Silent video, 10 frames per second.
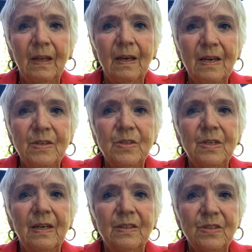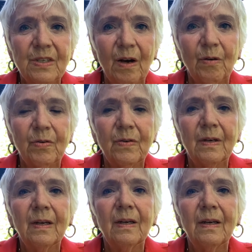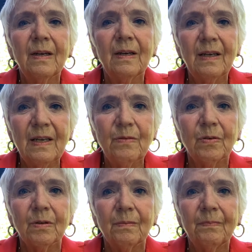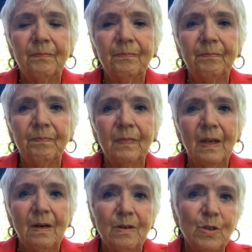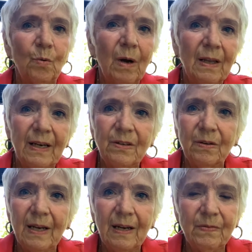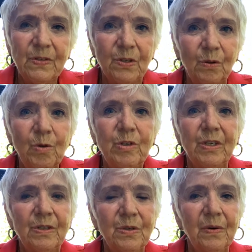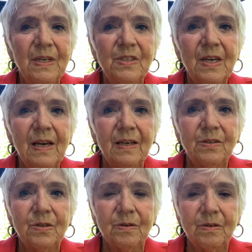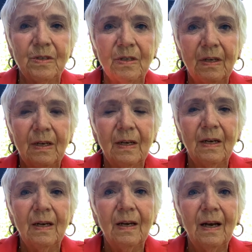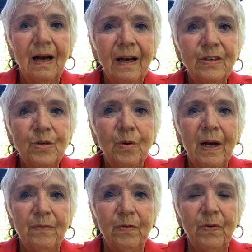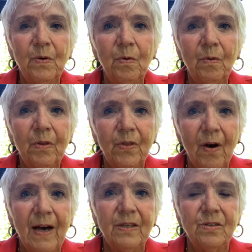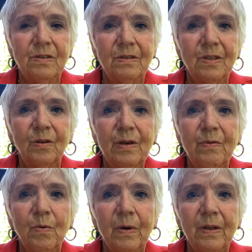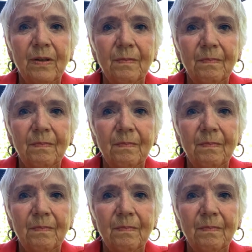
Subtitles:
is itself evil." So while I don't have solutions or easy answers, I do have a few thoughts to leave you with.